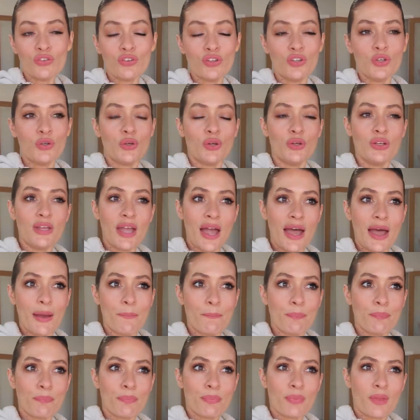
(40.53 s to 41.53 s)
So you can
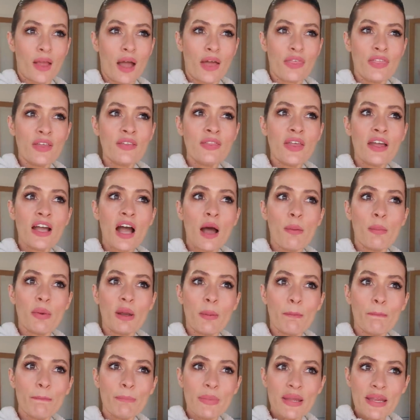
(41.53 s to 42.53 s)
get, I think they come in
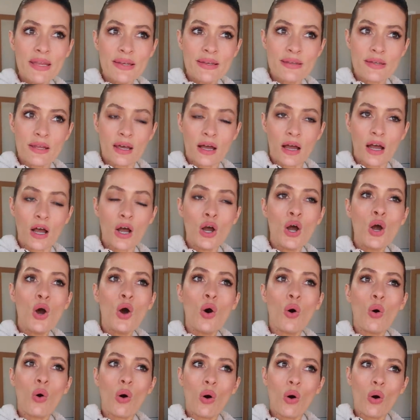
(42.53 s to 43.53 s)
a meter
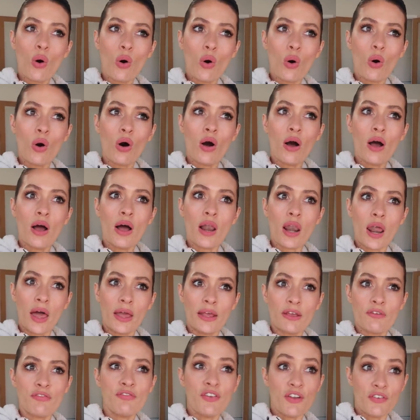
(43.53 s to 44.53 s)
or
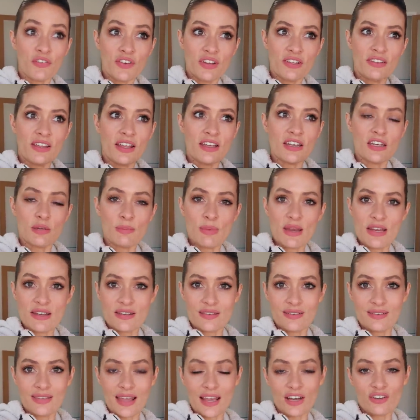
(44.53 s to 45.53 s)
like 50
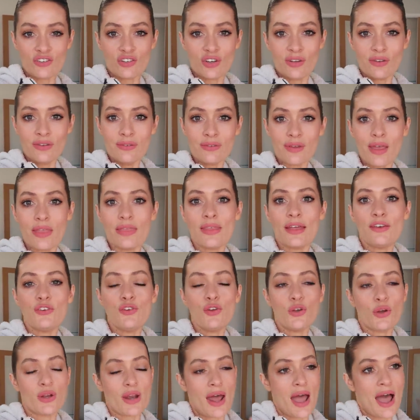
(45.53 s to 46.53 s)
centimeter sections, and then
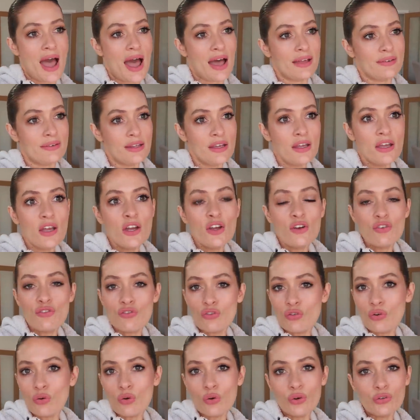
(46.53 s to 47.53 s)
you can add
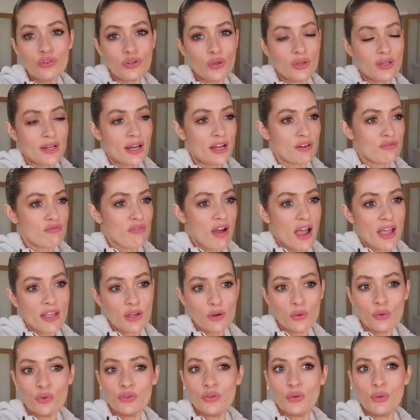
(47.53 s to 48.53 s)
drawers, you can add
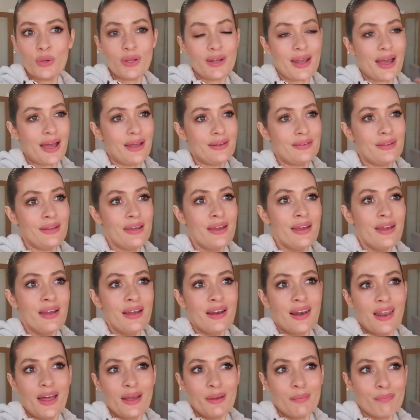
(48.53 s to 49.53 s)
rails, you can add
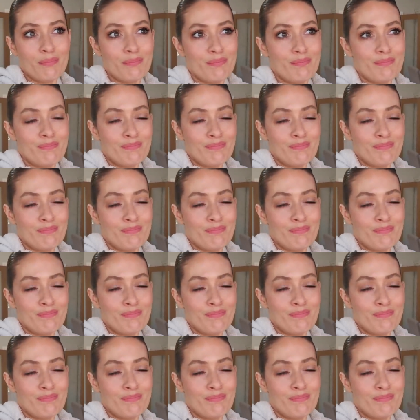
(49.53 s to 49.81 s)
like